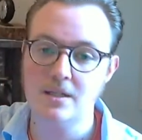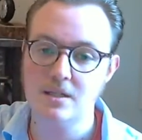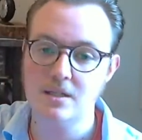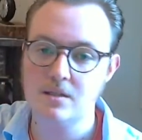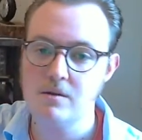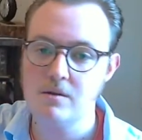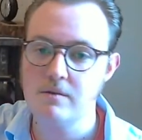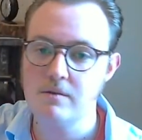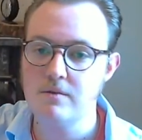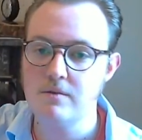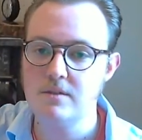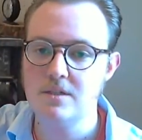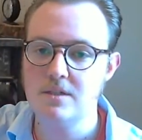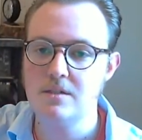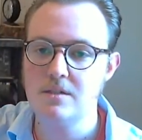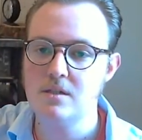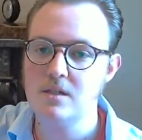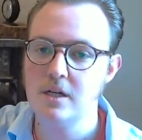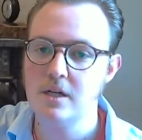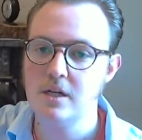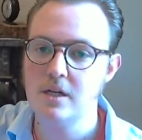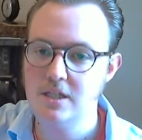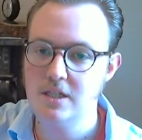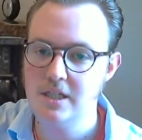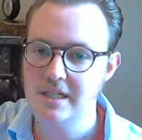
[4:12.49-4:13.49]
So, since
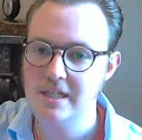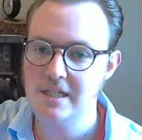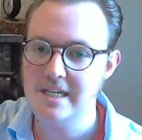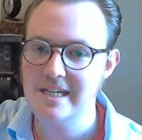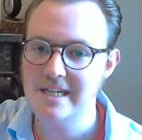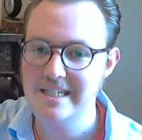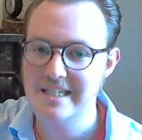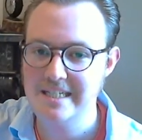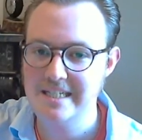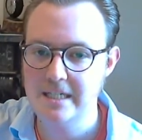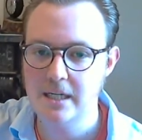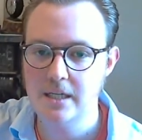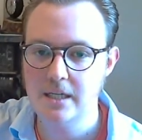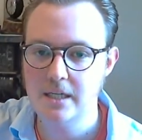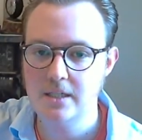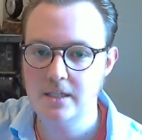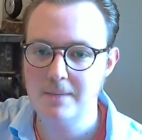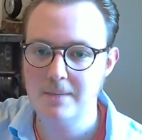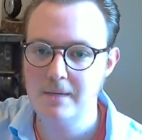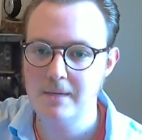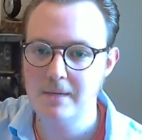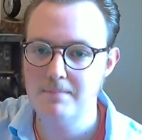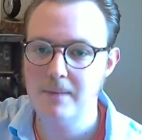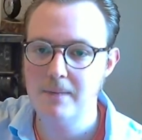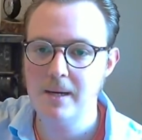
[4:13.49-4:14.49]
1999, it's
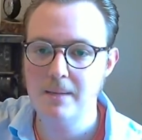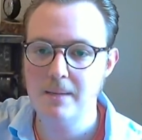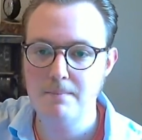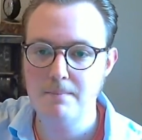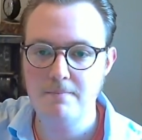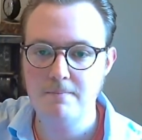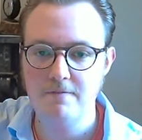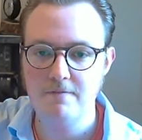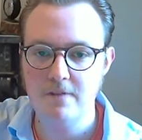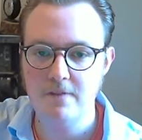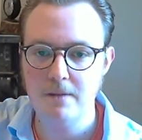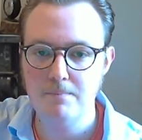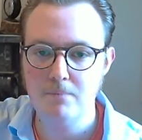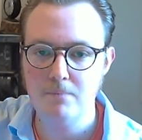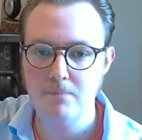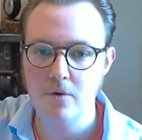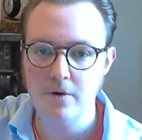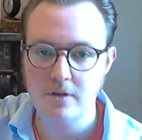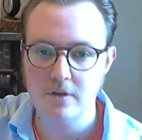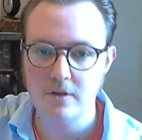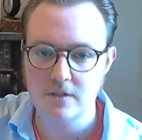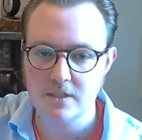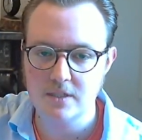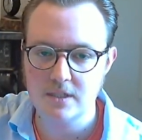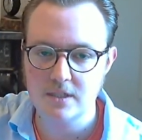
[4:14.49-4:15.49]
made by Philip
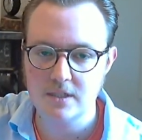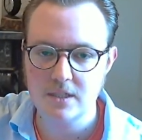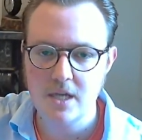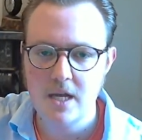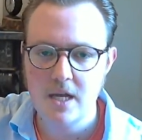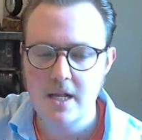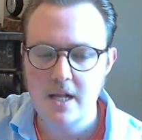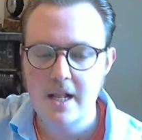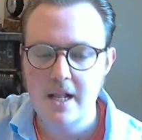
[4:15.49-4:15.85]
Morris.